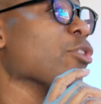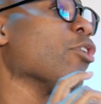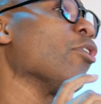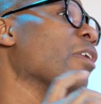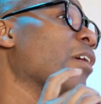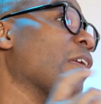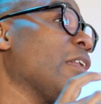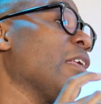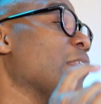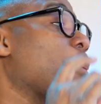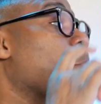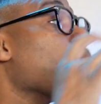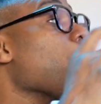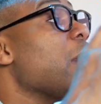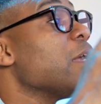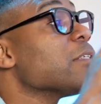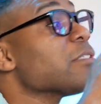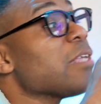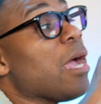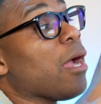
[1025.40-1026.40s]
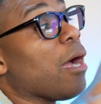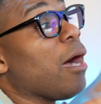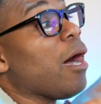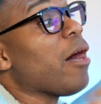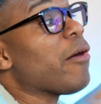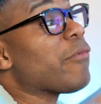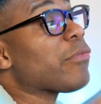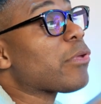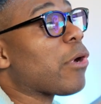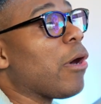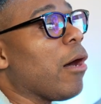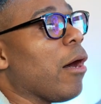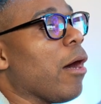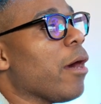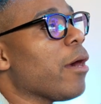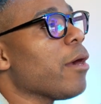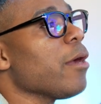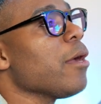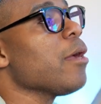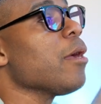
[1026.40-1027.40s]
they're looking at the price tag of the
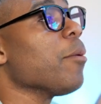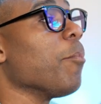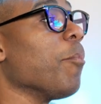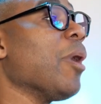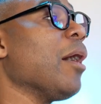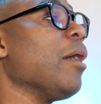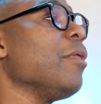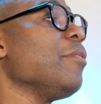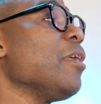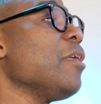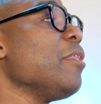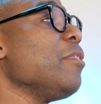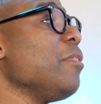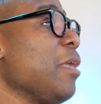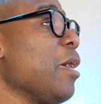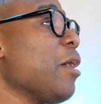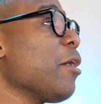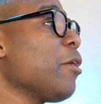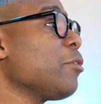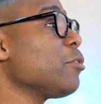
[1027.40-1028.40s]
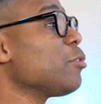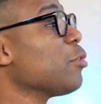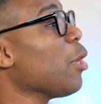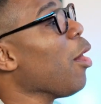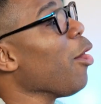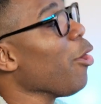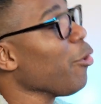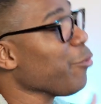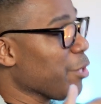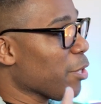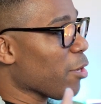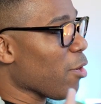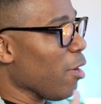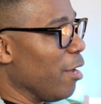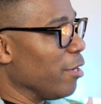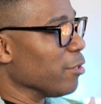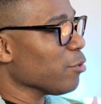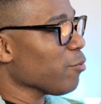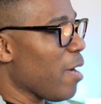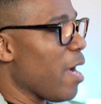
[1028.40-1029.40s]
car, but then there's the holding
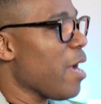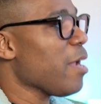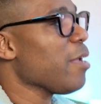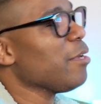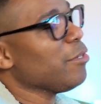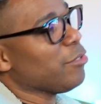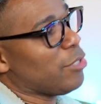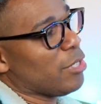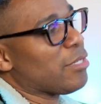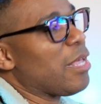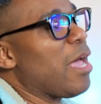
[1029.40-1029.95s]
cost, right? Just